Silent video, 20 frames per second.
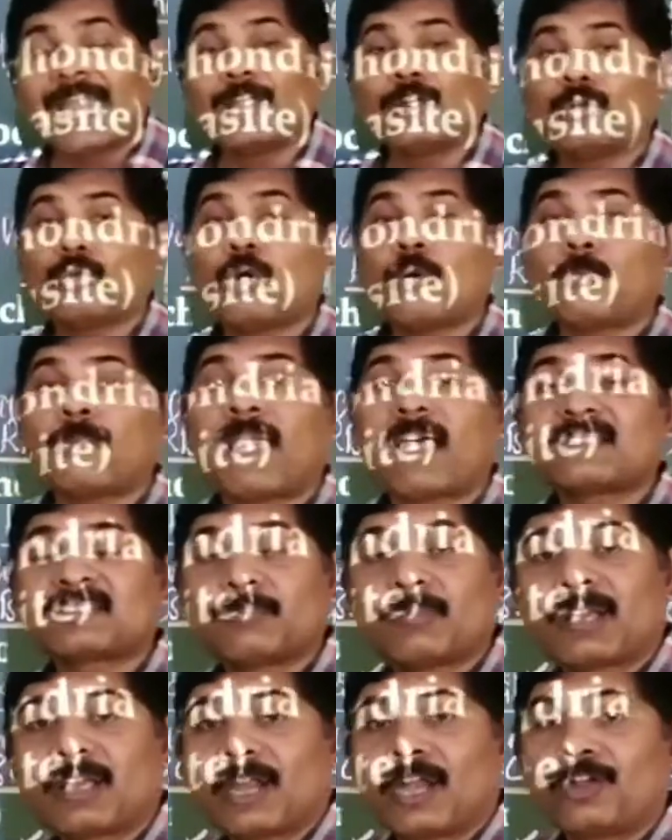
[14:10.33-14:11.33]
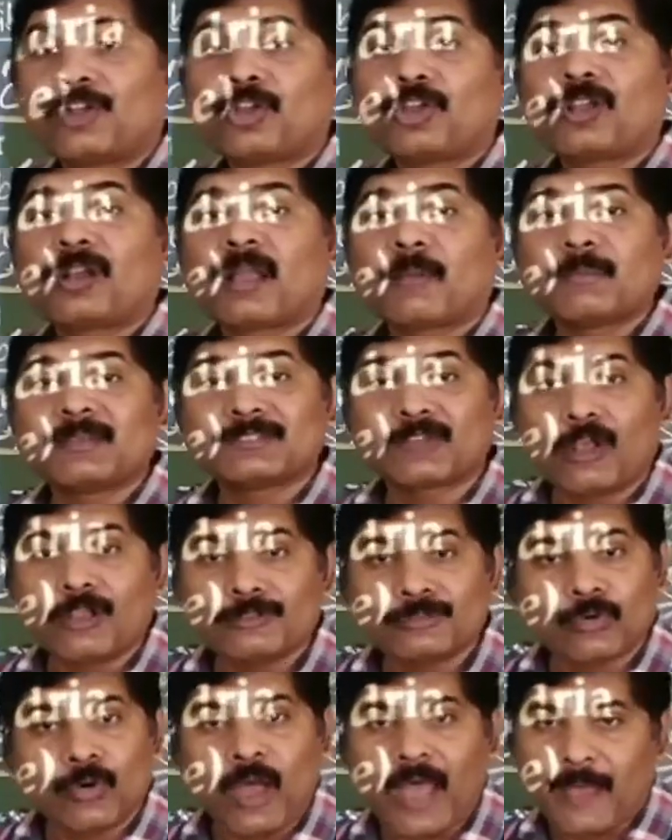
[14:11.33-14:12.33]
the endoplasmic reticulum is
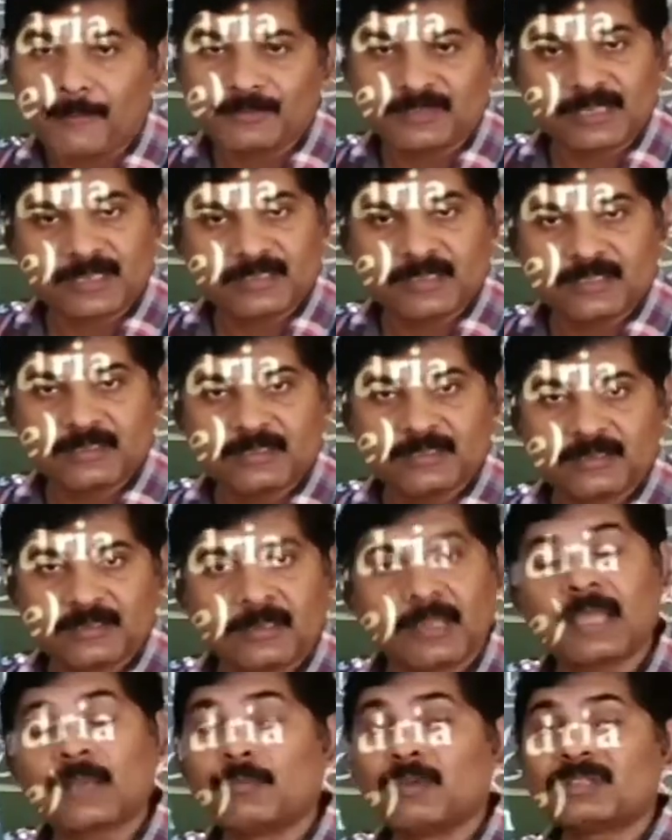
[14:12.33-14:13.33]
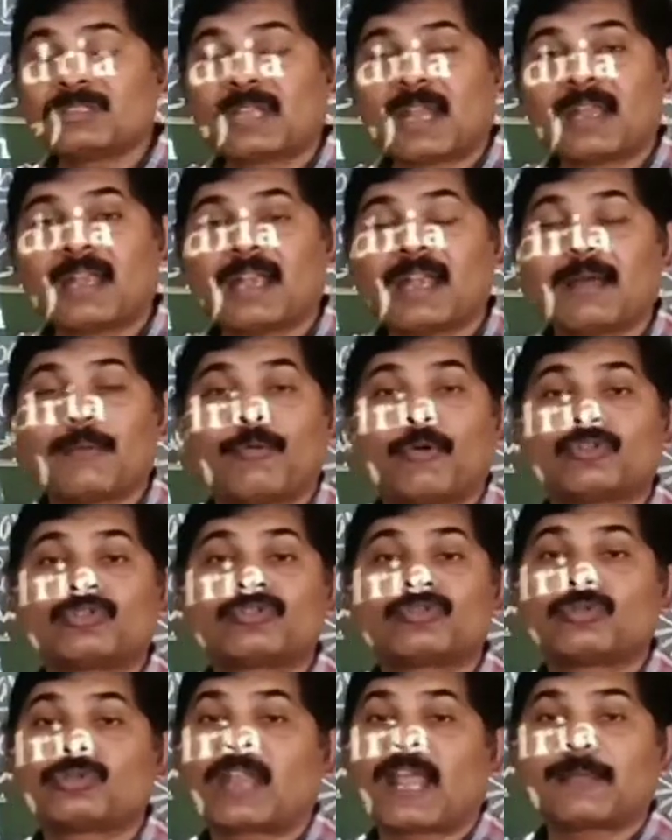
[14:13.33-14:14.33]
also absent. There we studied
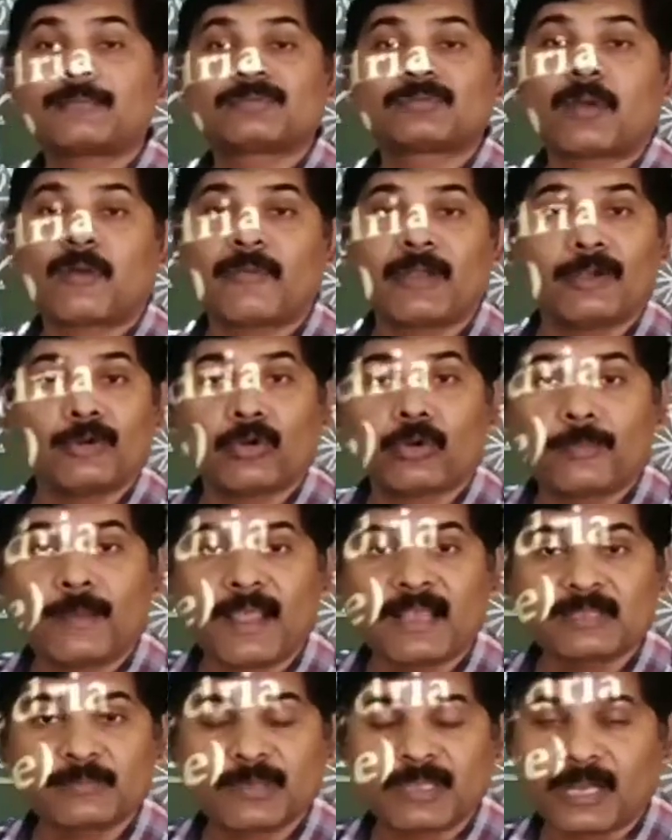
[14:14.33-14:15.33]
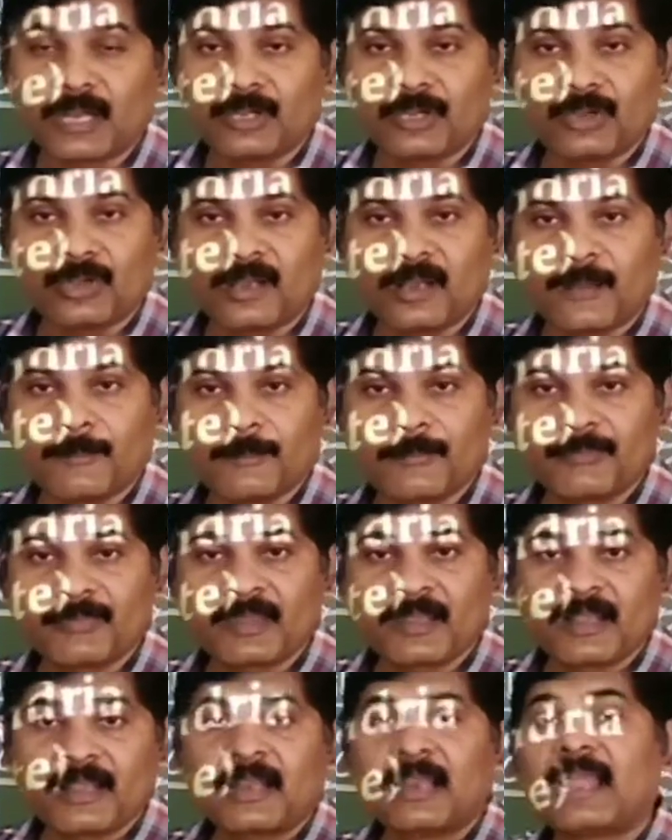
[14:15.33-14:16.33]
about 2 types of endoplasmic reticulum,
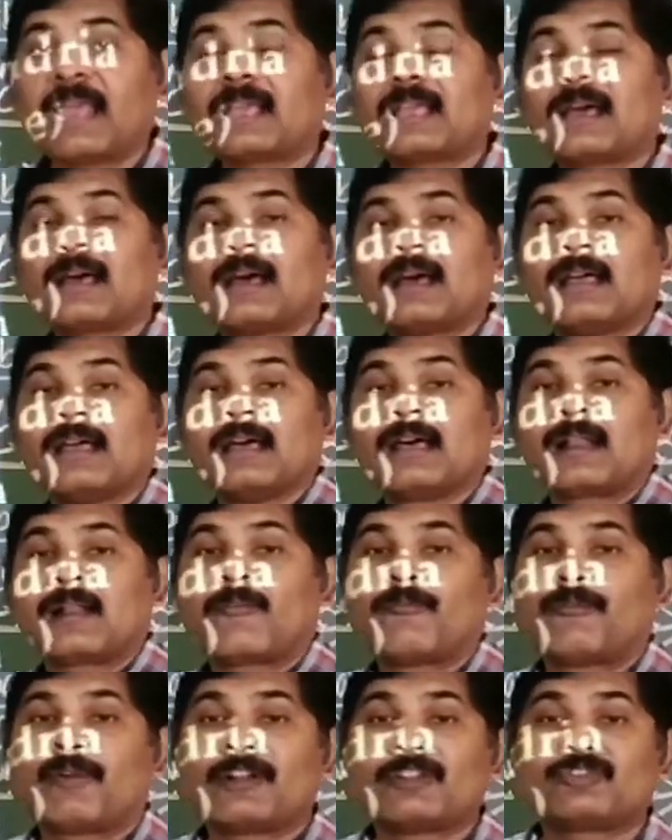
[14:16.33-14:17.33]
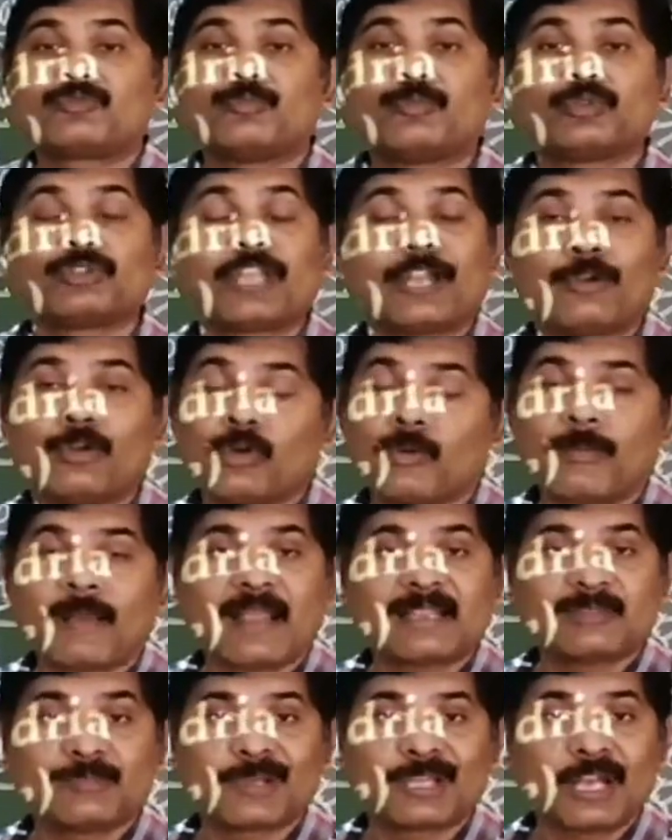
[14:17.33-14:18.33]
like rough and smooth
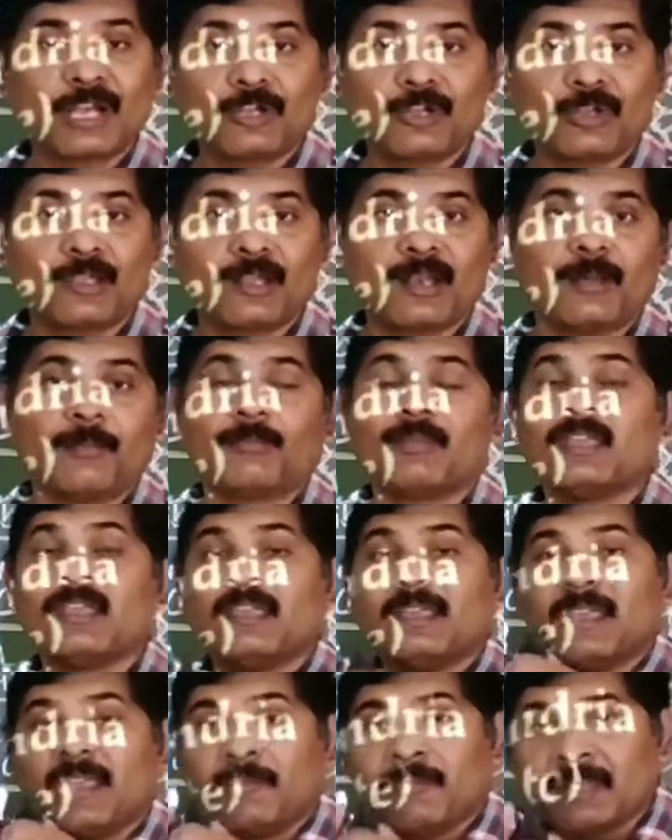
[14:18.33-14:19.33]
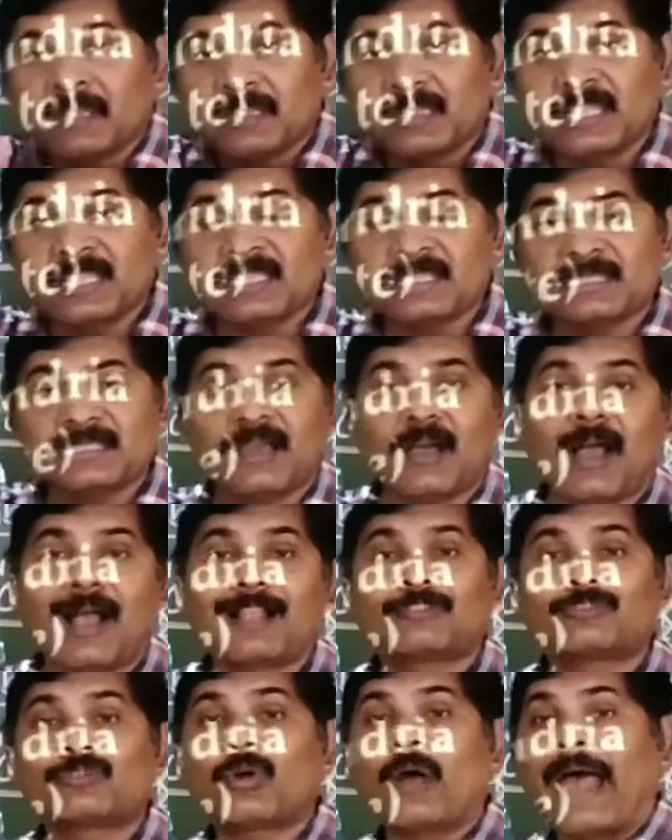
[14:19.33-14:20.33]
endoplasmic reticulum. Even these
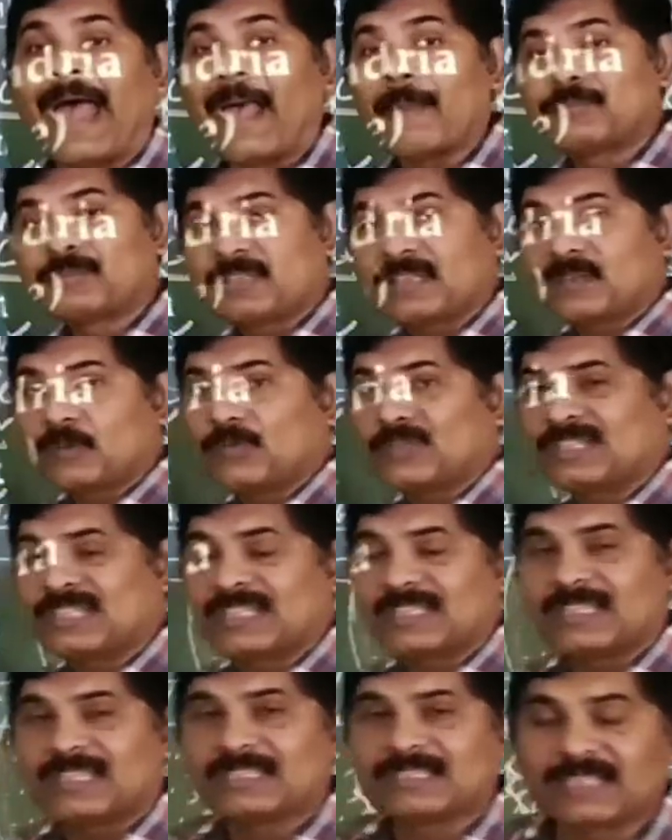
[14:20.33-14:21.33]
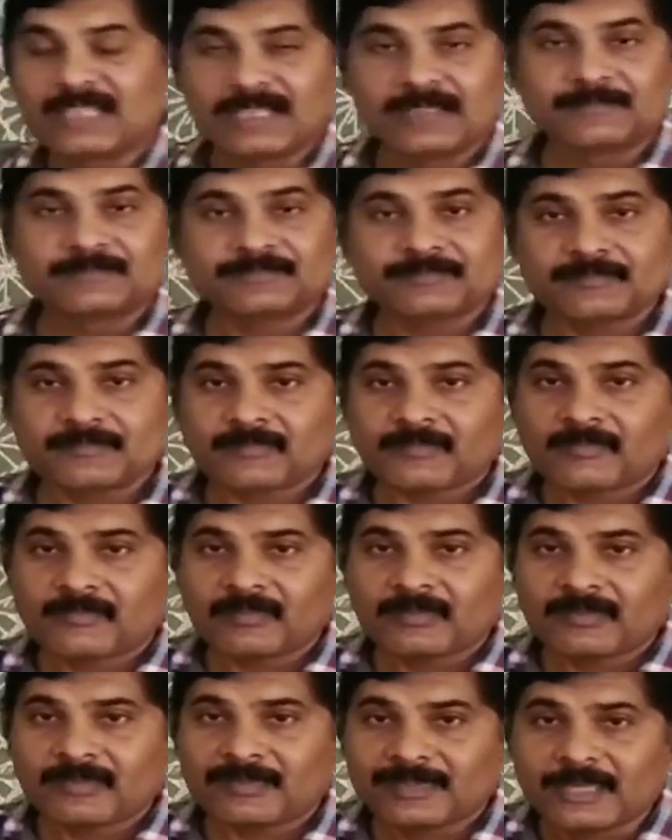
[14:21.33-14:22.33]
also absent within this
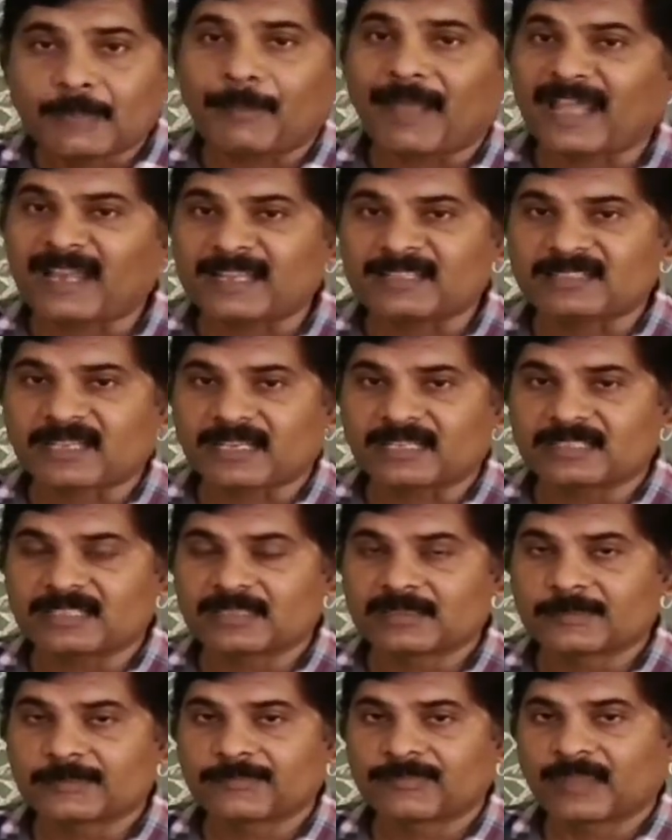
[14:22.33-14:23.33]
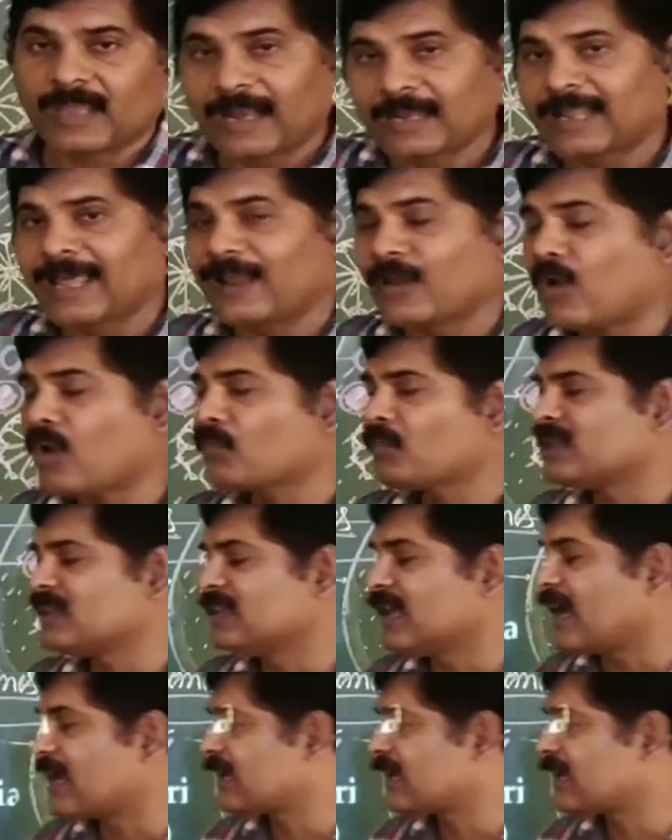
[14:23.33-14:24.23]
the parasite. And along with